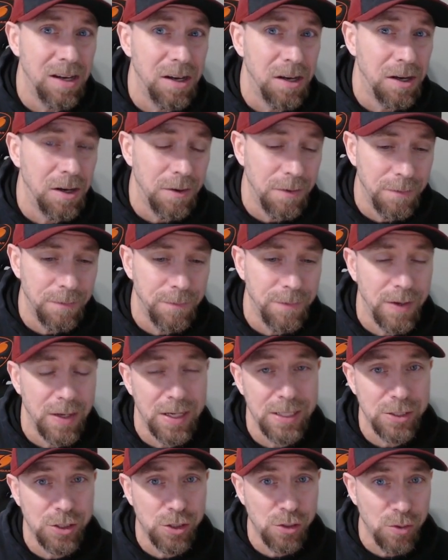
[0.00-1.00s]

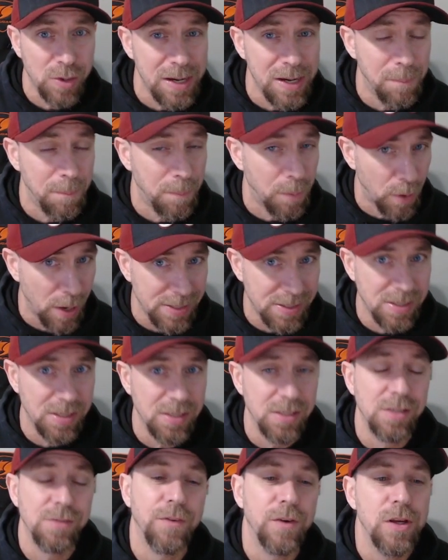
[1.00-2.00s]
of treat
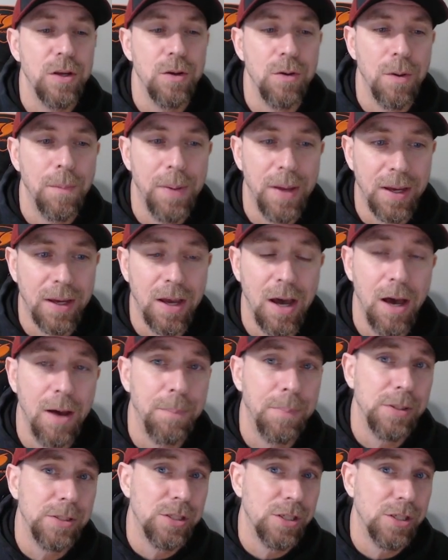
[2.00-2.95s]
presents for you to pick up,